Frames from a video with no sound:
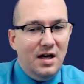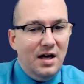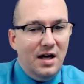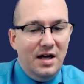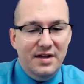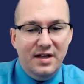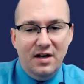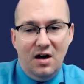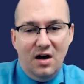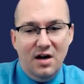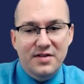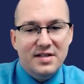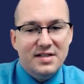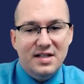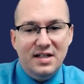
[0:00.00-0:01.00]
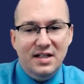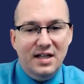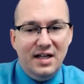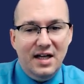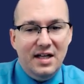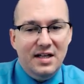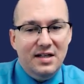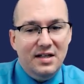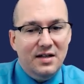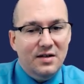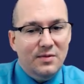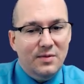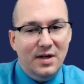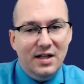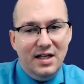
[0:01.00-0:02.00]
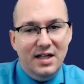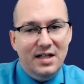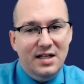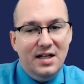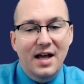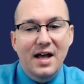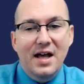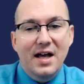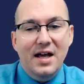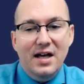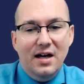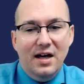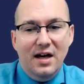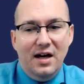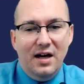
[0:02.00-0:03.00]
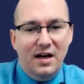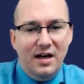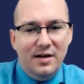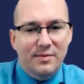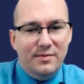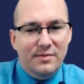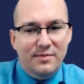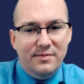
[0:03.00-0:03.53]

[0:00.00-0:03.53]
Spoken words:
And then on the study again, well, in, so